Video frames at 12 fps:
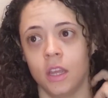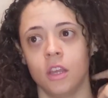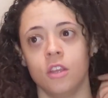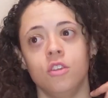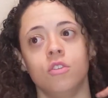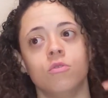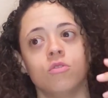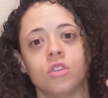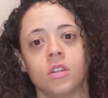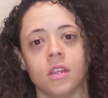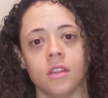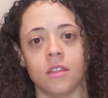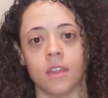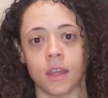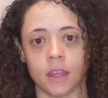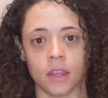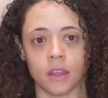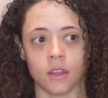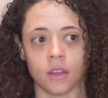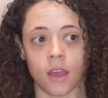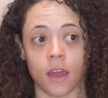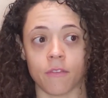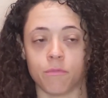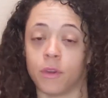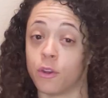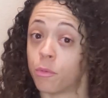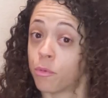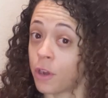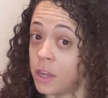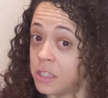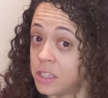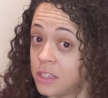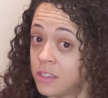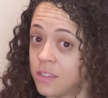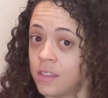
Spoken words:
usually they have better prices